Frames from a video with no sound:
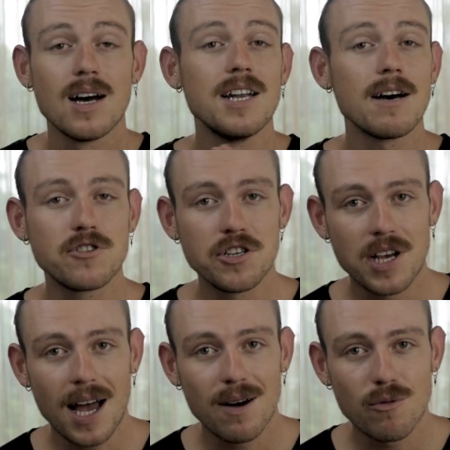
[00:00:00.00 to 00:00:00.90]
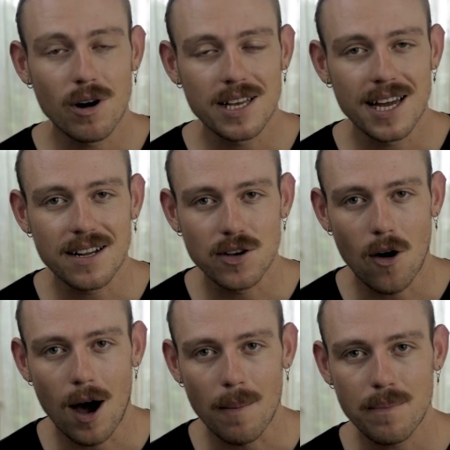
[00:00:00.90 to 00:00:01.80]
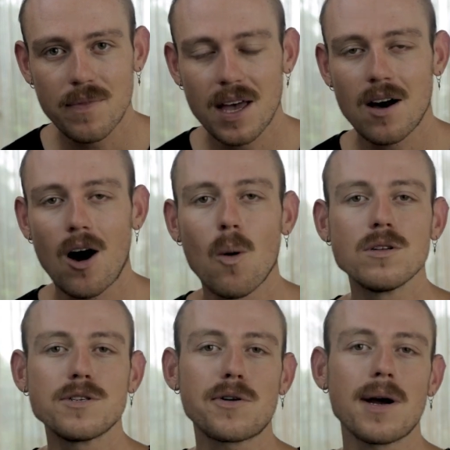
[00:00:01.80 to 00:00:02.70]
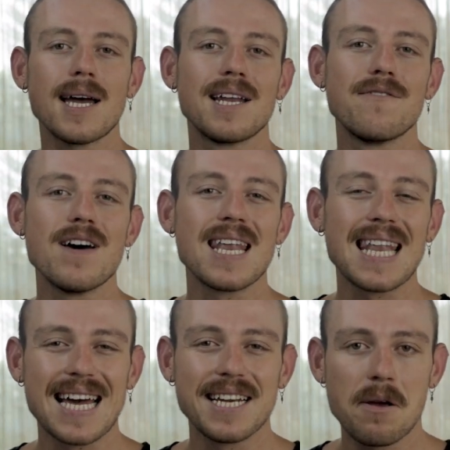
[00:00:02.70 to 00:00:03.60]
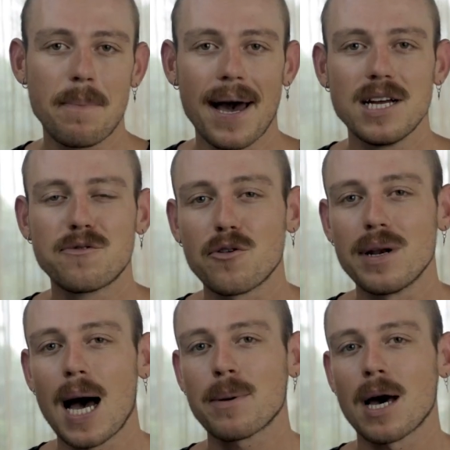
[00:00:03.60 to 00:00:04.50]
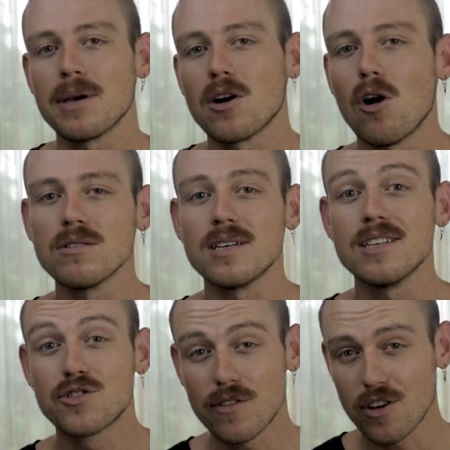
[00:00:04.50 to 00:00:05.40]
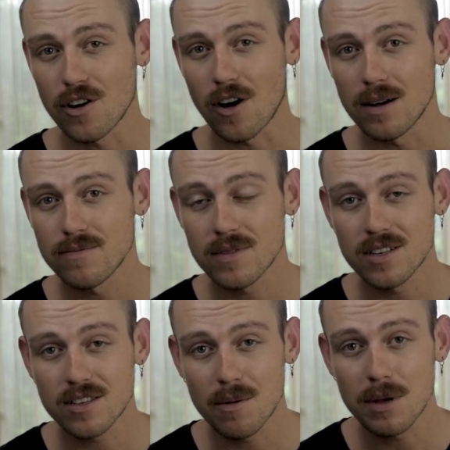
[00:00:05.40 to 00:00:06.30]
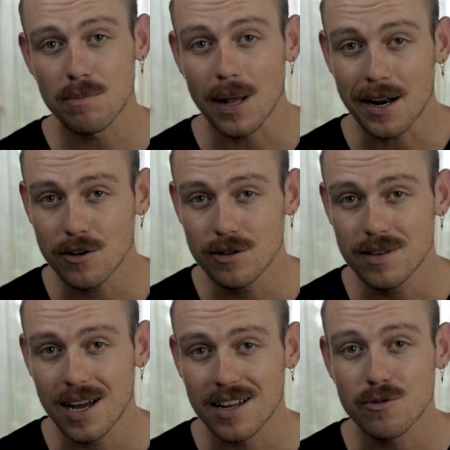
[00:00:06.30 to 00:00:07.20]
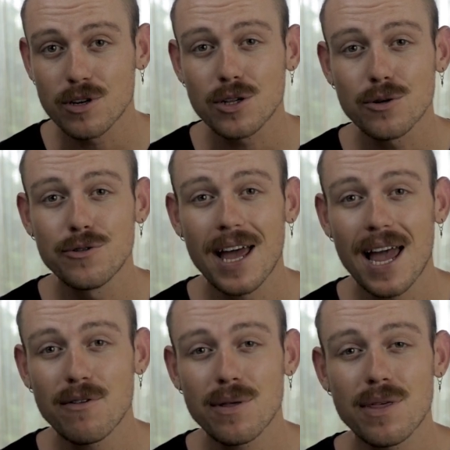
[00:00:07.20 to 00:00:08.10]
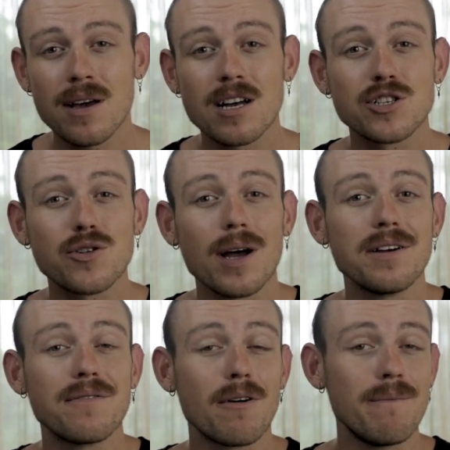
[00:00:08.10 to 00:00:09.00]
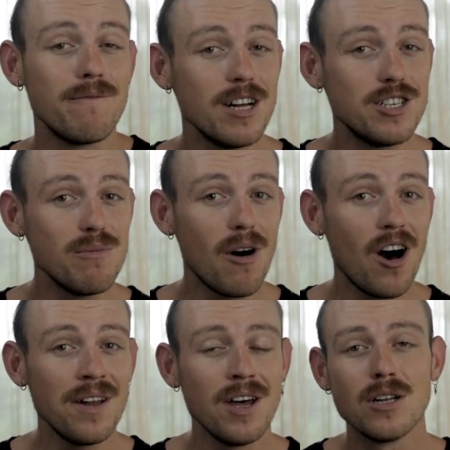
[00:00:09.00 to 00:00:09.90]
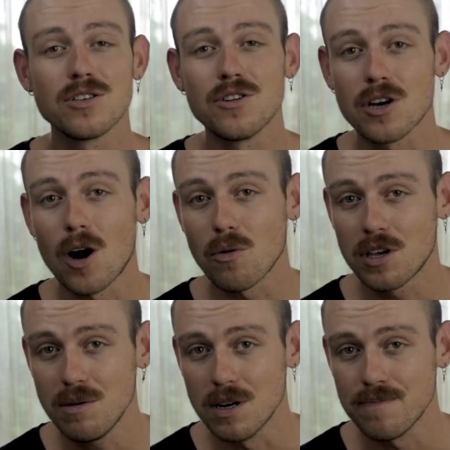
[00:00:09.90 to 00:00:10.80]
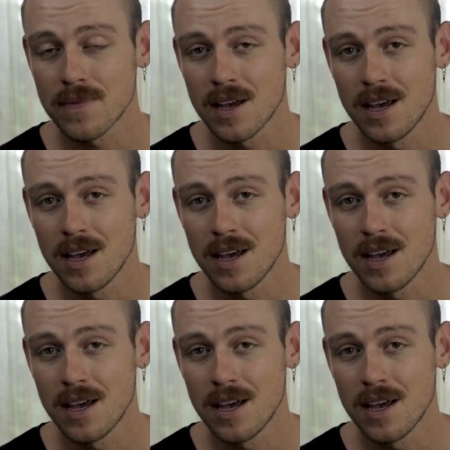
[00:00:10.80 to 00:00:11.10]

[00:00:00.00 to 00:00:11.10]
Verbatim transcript: Enough chit-chat, we're running out of time. Now, I want to create an event landing page for an upcoming Aussie trivia night. It's going to be a bloody hoot, and it will include everything Australian, from Vegemite to Nicole Kidman.